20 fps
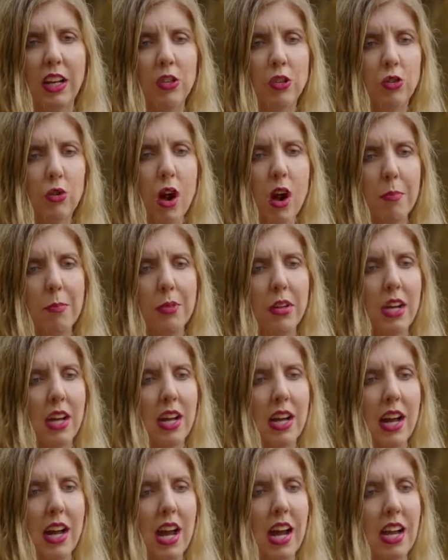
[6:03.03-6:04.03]
and drop,
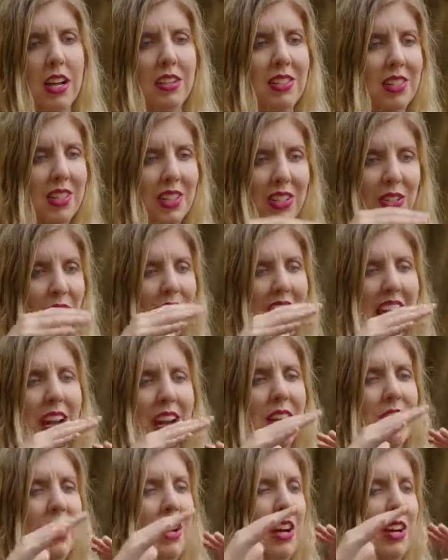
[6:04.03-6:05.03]
and you
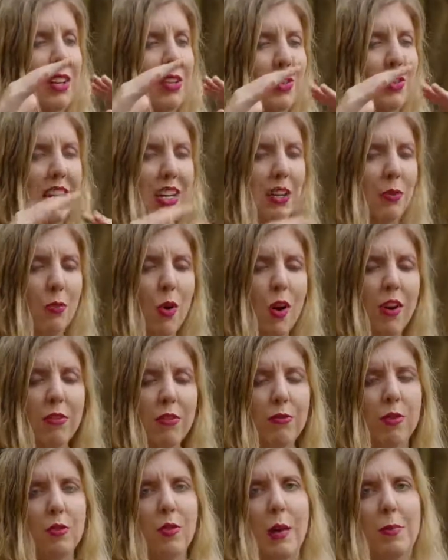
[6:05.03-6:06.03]
can create a
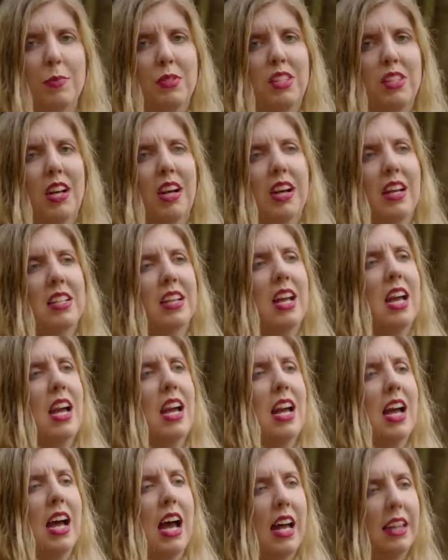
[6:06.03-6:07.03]
wonderful website.
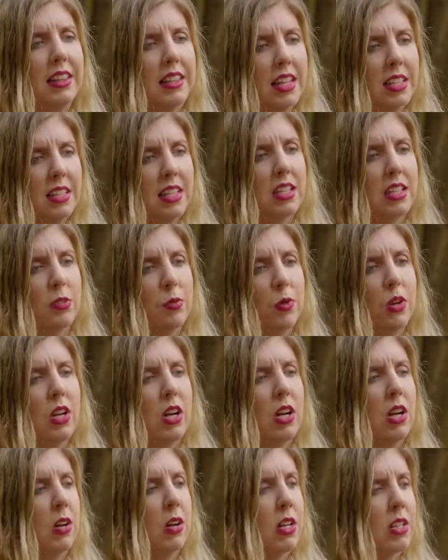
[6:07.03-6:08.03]
And this is
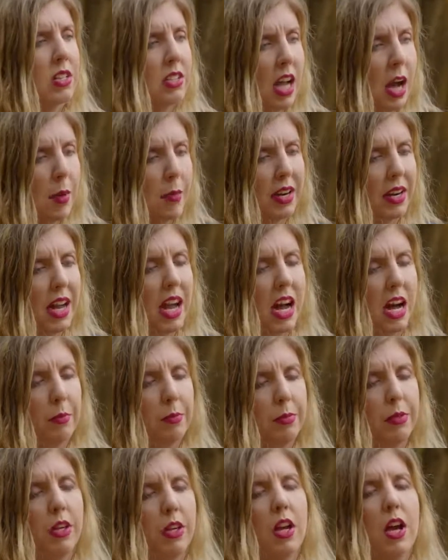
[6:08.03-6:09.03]
what is coming
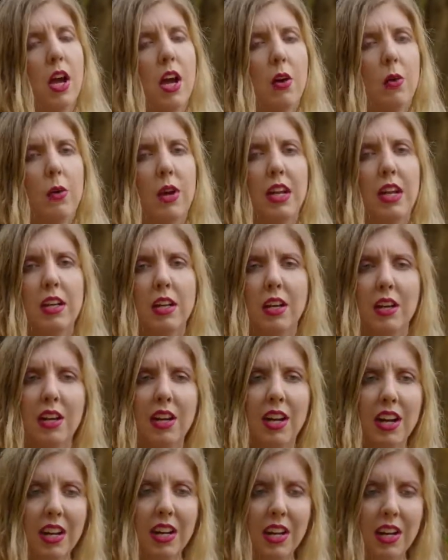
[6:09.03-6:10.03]
up
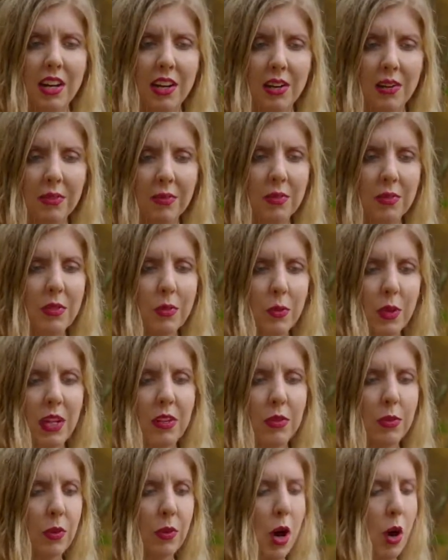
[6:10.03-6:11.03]

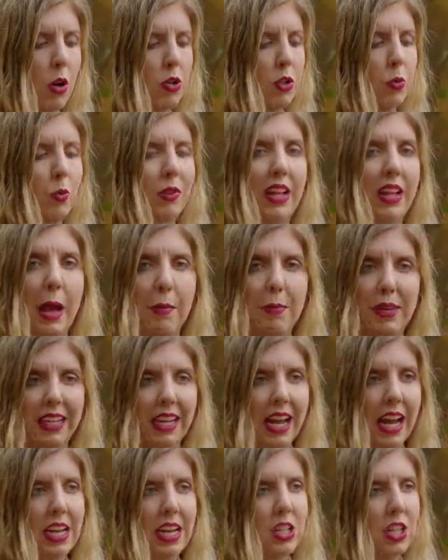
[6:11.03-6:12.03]
with
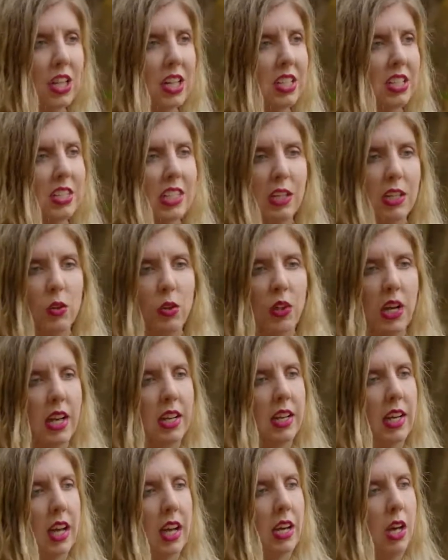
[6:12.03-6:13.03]
applications that you
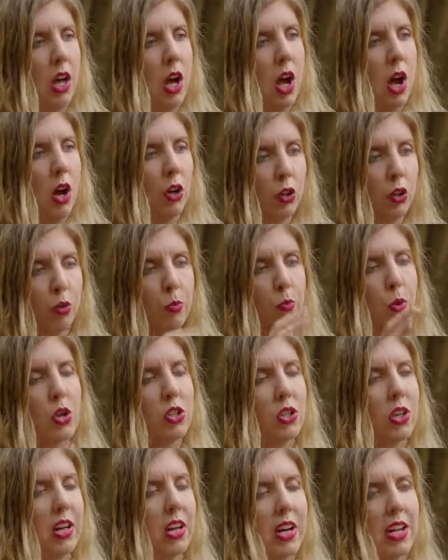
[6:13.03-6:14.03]
can then
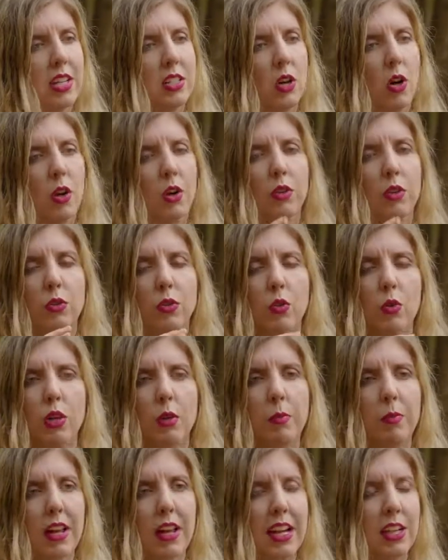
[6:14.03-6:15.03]
commercialize on
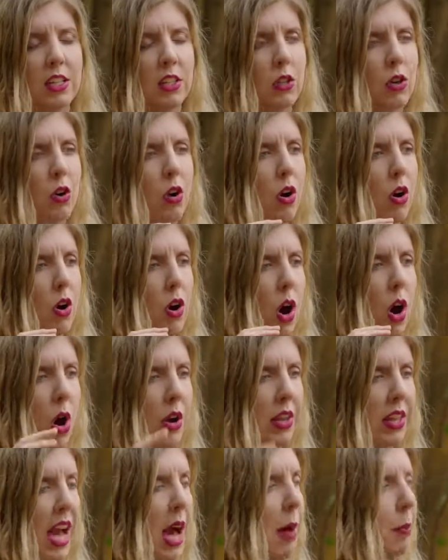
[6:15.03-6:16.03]
Google Play Store
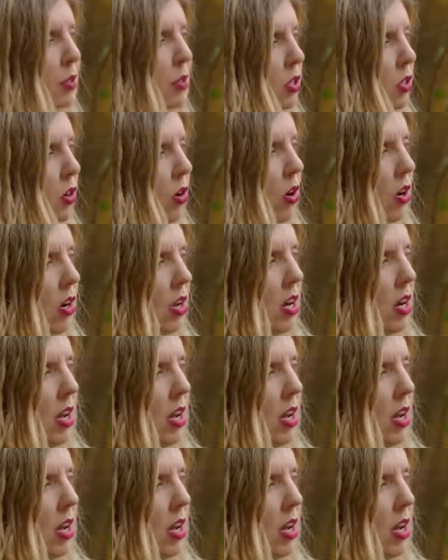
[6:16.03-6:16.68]
or the App Store,